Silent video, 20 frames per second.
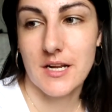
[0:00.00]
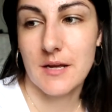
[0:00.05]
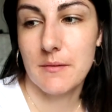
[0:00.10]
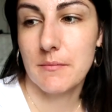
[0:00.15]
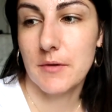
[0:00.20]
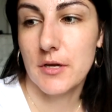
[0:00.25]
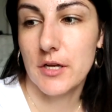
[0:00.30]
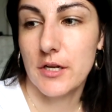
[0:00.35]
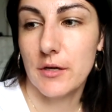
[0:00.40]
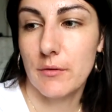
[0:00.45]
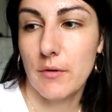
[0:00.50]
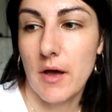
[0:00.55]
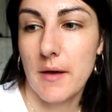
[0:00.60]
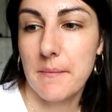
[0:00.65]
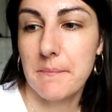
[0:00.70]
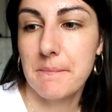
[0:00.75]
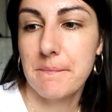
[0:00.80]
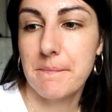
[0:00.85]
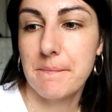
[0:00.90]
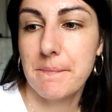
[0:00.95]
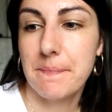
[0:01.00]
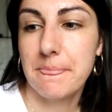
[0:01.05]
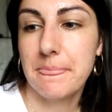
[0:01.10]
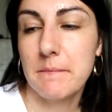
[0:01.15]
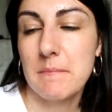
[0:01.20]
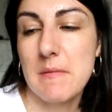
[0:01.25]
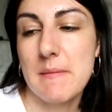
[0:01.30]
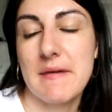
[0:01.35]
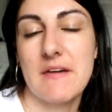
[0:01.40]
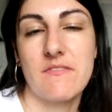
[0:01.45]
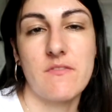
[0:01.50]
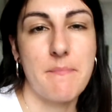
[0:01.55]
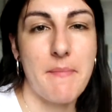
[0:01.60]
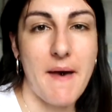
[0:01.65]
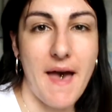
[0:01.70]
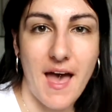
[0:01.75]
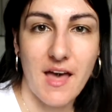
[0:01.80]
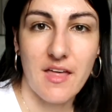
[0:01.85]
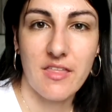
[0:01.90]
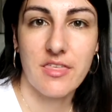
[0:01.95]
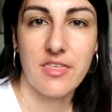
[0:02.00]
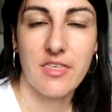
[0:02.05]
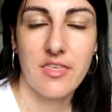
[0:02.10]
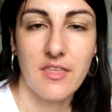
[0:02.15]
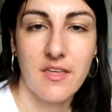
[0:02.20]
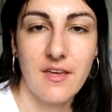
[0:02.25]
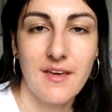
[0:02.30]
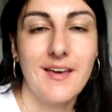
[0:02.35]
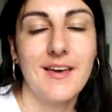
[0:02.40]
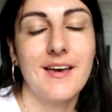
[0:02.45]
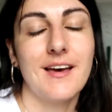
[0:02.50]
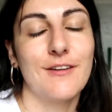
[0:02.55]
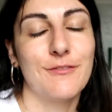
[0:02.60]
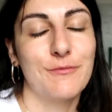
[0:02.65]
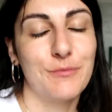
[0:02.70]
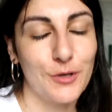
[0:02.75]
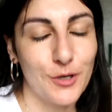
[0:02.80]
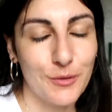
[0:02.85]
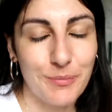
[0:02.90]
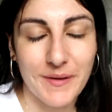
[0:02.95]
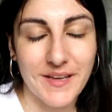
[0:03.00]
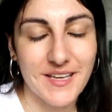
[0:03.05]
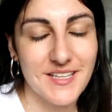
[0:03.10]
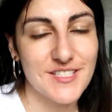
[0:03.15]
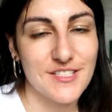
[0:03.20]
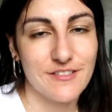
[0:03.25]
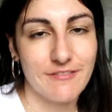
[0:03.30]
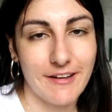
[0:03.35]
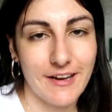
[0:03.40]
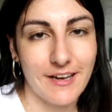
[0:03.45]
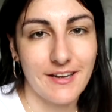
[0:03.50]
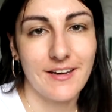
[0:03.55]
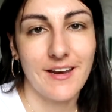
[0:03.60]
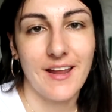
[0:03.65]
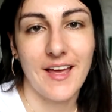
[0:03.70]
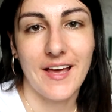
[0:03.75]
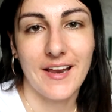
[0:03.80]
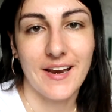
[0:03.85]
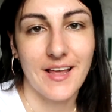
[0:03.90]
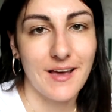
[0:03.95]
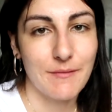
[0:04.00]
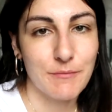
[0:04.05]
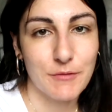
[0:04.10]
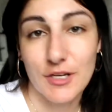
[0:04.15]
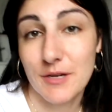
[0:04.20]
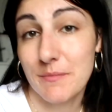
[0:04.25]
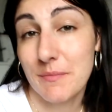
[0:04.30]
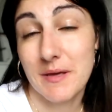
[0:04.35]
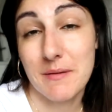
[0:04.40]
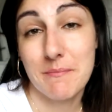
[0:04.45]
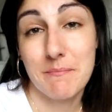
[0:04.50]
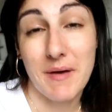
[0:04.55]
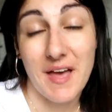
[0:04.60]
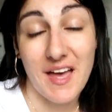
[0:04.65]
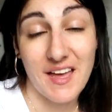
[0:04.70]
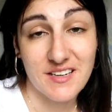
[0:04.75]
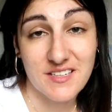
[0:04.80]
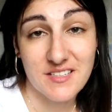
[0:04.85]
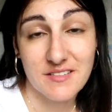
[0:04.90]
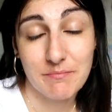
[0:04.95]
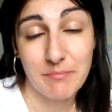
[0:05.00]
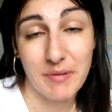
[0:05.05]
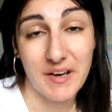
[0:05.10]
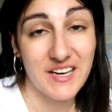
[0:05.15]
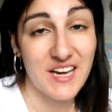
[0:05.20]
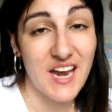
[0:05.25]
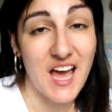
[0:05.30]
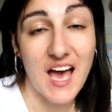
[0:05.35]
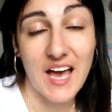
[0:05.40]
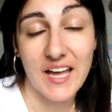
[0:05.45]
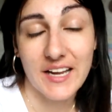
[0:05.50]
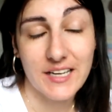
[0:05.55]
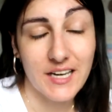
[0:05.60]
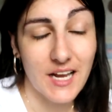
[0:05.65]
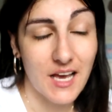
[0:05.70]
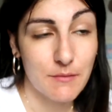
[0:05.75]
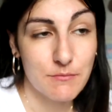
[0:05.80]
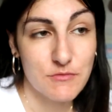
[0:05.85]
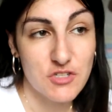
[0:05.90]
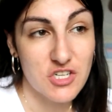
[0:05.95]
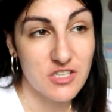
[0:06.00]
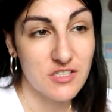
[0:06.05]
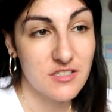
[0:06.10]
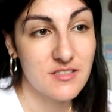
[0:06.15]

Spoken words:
I'm going to maybe have a bath. I've put a pizza in and I'm going to be in bed by 9.